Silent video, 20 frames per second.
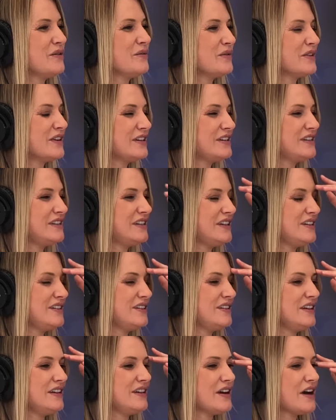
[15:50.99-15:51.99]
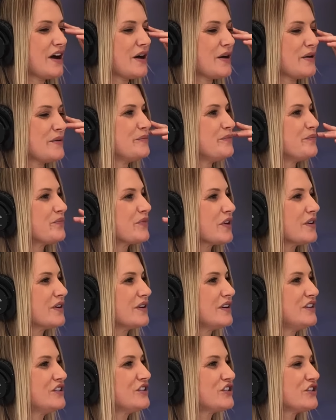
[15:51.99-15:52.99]
when I see the
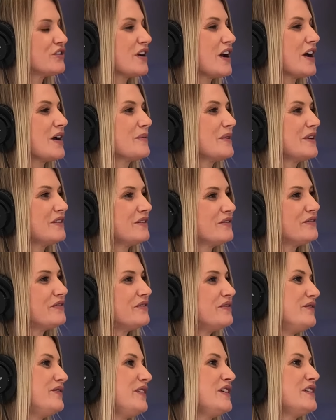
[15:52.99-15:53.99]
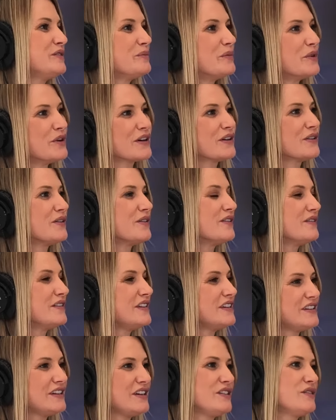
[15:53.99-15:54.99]
on Instagram and Facebook and all of
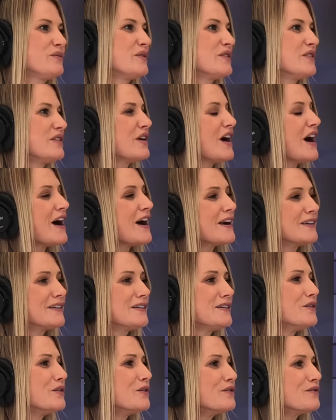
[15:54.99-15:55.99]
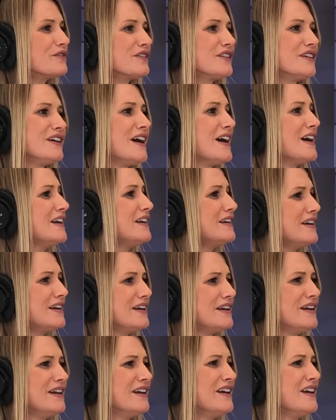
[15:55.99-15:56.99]
these things where they're highly overly
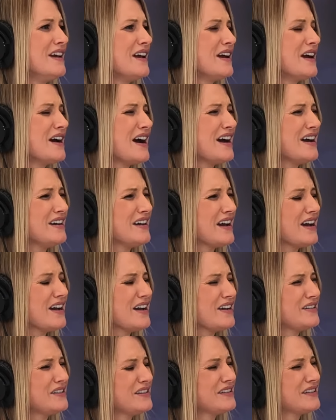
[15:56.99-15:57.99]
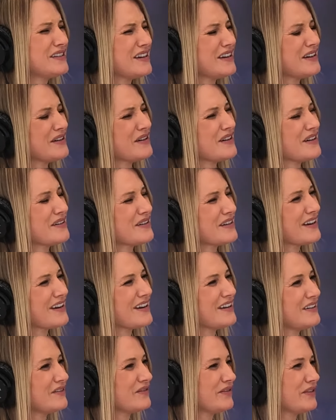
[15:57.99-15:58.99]
edited. I just
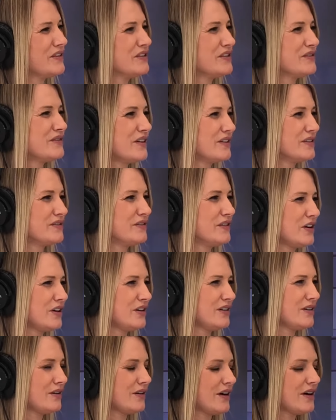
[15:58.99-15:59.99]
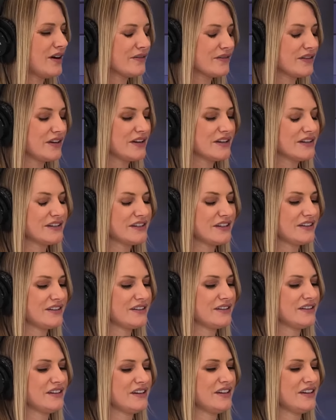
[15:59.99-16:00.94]
first of all, it's very obvious and